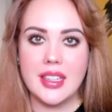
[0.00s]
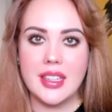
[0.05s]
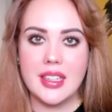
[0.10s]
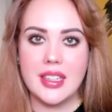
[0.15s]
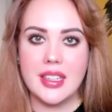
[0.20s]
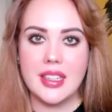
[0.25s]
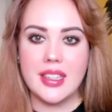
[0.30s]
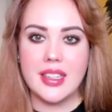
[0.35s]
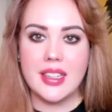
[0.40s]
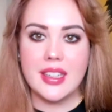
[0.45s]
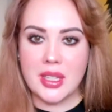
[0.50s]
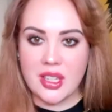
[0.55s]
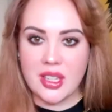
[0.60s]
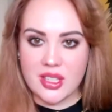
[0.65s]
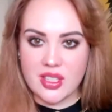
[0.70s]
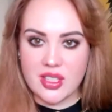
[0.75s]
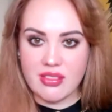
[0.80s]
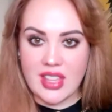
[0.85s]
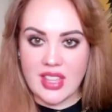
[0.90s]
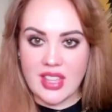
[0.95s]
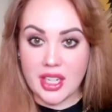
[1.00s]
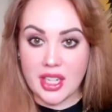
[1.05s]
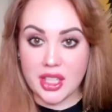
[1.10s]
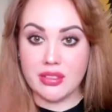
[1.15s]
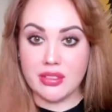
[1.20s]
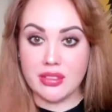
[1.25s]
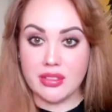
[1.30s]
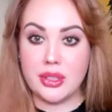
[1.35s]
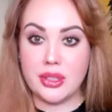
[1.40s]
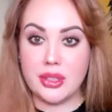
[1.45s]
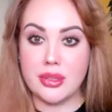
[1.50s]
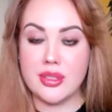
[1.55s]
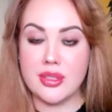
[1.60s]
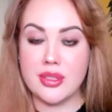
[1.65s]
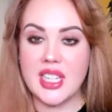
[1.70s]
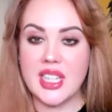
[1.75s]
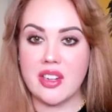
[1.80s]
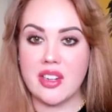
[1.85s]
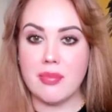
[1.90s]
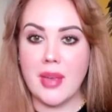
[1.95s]
It's because of that confused
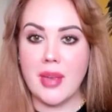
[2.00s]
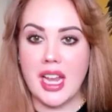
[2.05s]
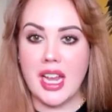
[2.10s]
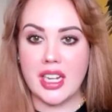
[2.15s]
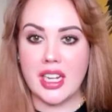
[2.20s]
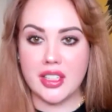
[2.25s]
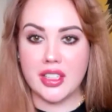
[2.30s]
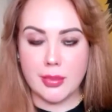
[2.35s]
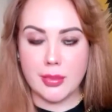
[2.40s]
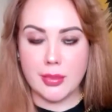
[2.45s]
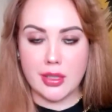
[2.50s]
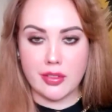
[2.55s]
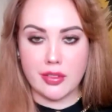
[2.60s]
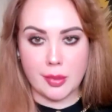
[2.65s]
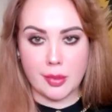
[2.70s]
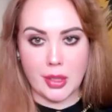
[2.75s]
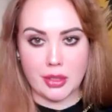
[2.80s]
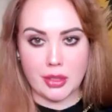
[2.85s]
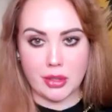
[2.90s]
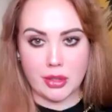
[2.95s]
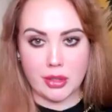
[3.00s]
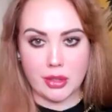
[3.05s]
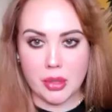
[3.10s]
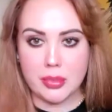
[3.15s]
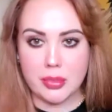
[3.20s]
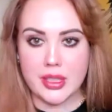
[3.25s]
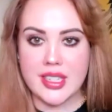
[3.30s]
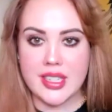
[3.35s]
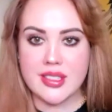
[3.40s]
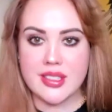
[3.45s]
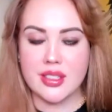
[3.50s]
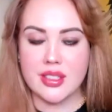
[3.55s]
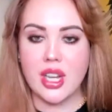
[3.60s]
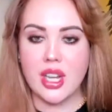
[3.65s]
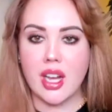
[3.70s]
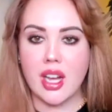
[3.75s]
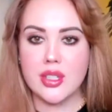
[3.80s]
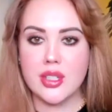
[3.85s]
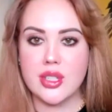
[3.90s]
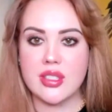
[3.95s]
state of mind. Coming from a lower place in
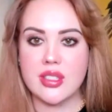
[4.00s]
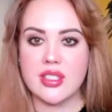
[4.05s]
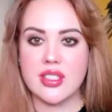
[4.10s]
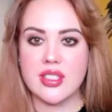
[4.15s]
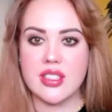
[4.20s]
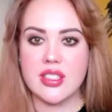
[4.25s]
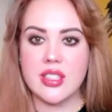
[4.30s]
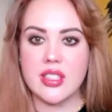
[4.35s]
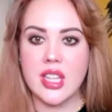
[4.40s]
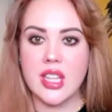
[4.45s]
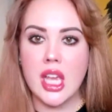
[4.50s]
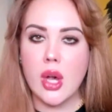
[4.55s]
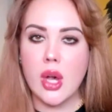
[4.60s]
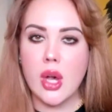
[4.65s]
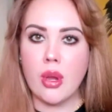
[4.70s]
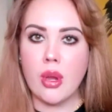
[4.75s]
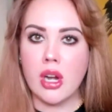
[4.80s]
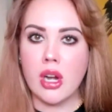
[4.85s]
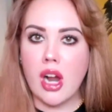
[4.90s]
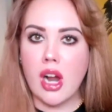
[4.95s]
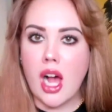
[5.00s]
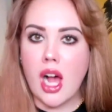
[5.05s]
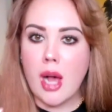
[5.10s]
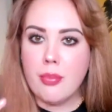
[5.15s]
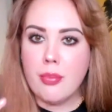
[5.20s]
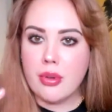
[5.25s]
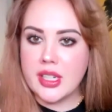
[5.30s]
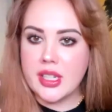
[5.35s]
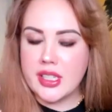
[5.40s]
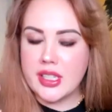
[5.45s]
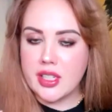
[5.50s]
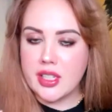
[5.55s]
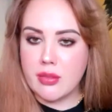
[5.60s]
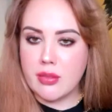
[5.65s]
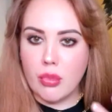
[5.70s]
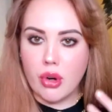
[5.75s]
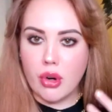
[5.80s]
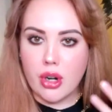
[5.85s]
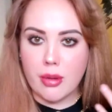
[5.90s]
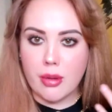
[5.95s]
consciousness, we are operated
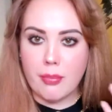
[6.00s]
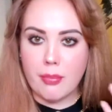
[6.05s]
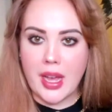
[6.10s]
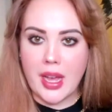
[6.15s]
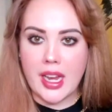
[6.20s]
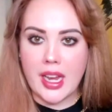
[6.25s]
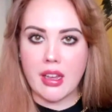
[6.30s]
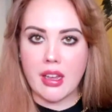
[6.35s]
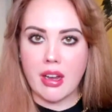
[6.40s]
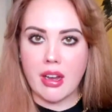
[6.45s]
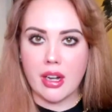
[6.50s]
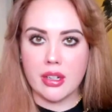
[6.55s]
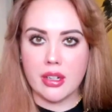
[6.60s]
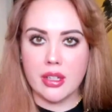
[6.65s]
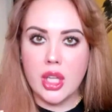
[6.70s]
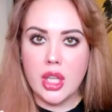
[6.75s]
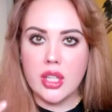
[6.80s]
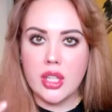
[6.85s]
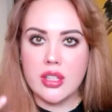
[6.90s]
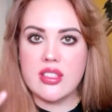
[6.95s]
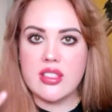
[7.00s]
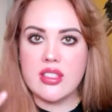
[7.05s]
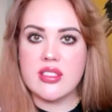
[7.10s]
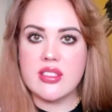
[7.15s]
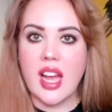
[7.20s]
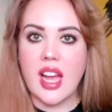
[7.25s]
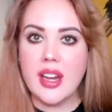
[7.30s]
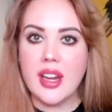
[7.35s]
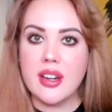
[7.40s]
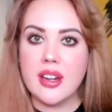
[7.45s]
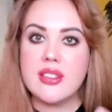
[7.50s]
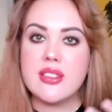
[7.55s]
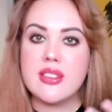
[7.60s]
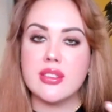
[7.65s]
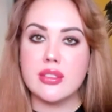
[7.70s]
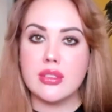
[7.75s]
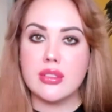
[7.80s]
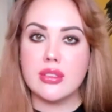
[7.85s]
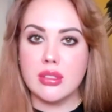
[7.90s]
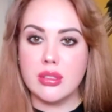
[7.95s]
more by our desires
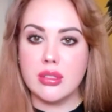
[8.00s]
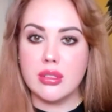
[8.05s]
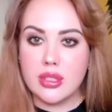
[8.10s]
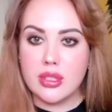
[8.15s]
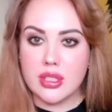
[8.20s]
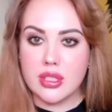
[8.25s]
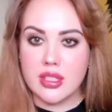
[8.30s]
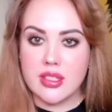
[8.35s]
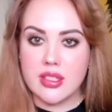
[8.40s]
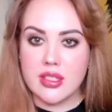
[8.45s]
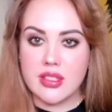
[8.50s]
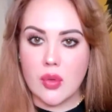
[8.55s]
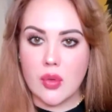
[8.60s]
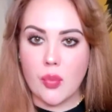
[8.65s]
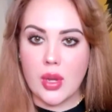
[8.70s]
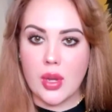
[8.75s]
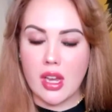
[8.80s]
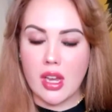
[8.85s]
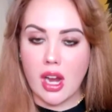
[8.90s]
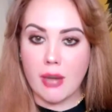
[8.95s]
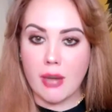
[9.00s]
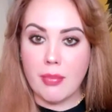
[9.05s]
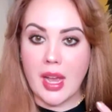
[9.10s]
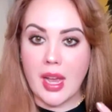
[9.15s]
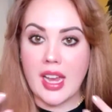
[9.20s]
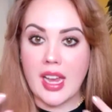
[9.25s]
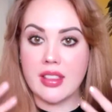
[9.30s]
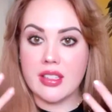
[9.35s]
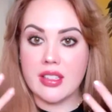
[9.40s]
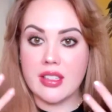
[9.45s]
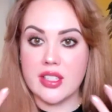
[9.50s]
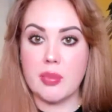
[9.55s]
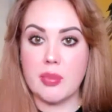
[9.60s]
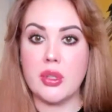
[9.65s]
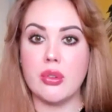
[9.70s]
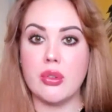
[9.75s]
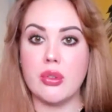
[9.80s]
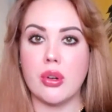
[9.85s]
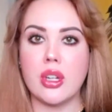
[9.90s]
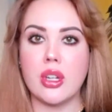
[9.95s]
and delusions than we are by this
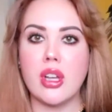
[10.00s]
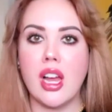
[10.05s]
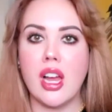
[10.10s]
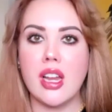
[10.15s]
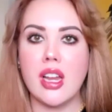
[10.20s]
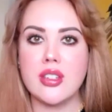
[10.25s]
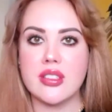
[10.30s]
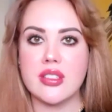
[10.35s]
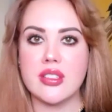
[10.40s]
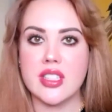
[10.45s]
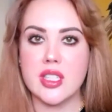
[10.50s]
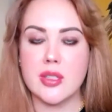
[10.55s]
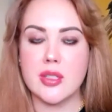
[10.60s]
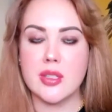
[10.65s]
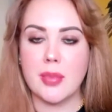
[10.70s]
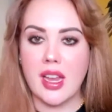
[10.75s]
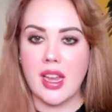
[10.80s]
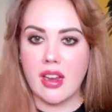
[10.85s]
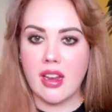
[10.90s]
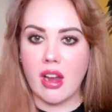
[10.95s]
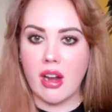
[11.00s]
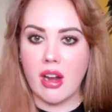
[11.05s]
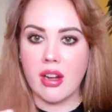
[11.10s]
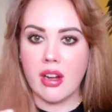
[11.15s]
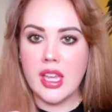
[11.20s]
pure consciousness, by our